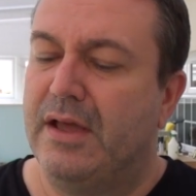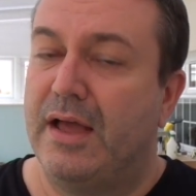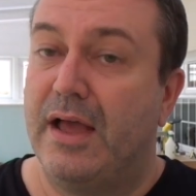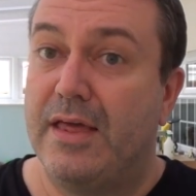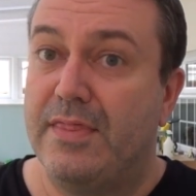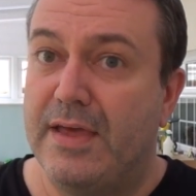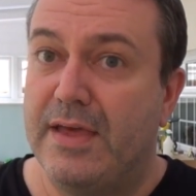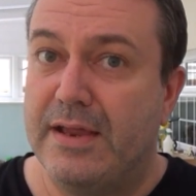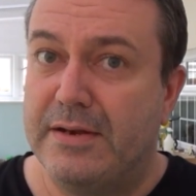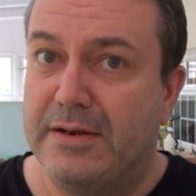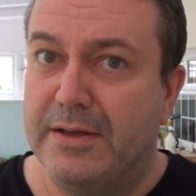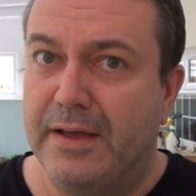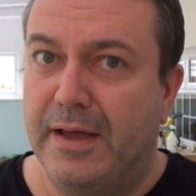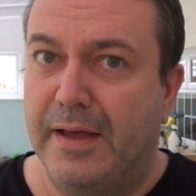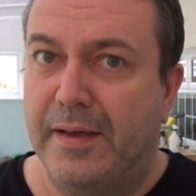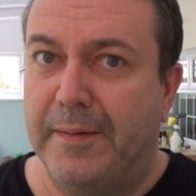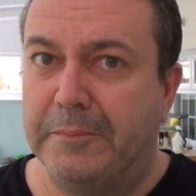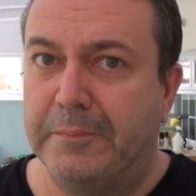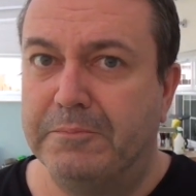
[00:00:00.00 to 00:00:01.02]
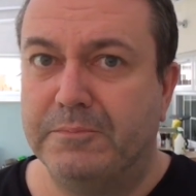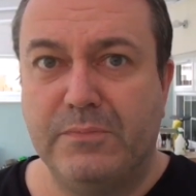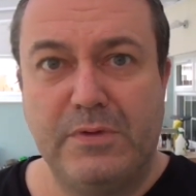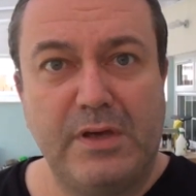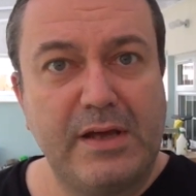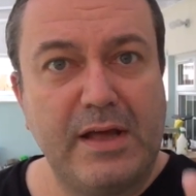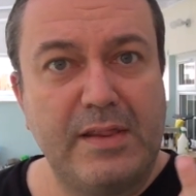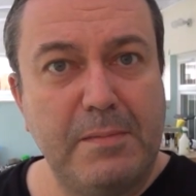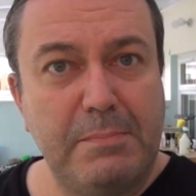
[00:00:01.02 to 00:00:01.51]
and then
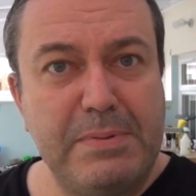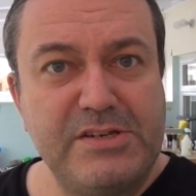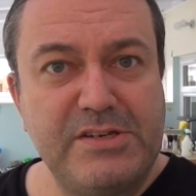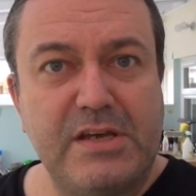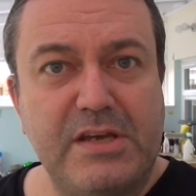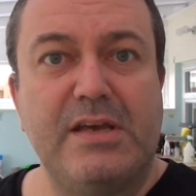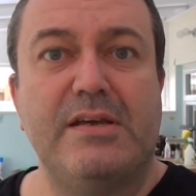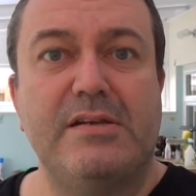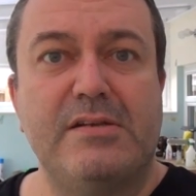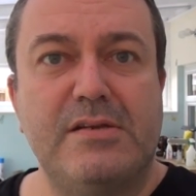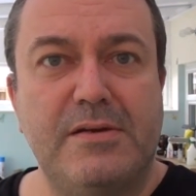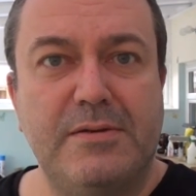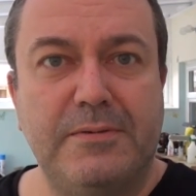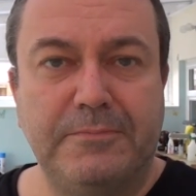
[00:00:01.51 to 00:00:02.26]
you get the bitter hit.